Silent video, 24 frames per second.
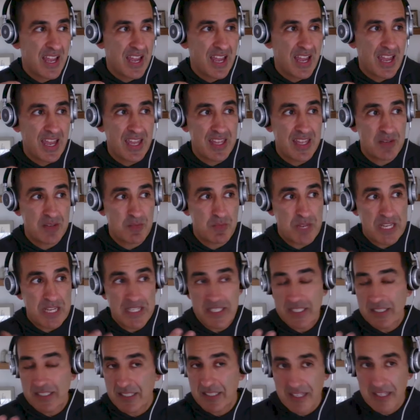And
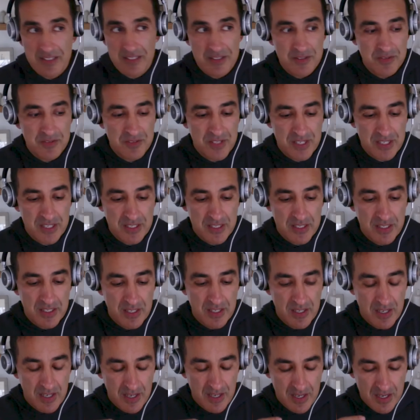basically kind of like,
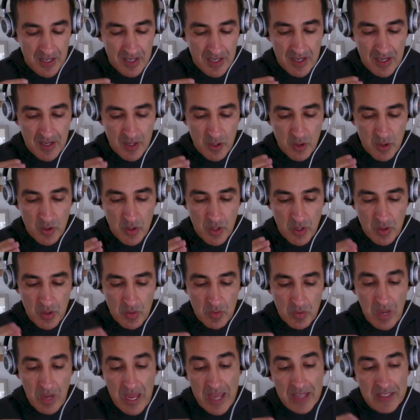
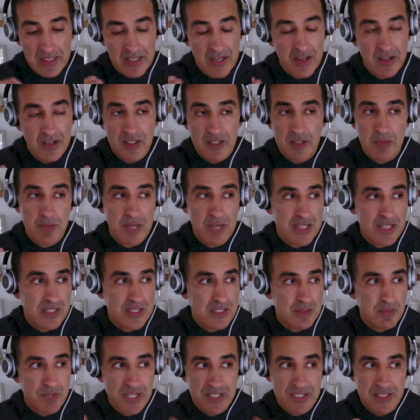at carrying
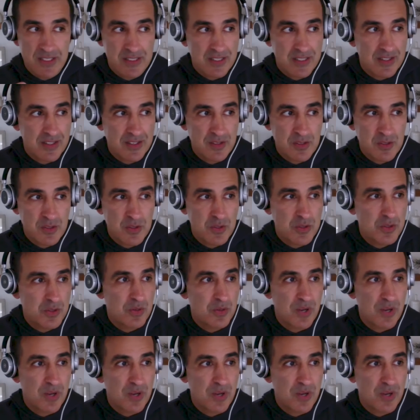capacity, basically there's two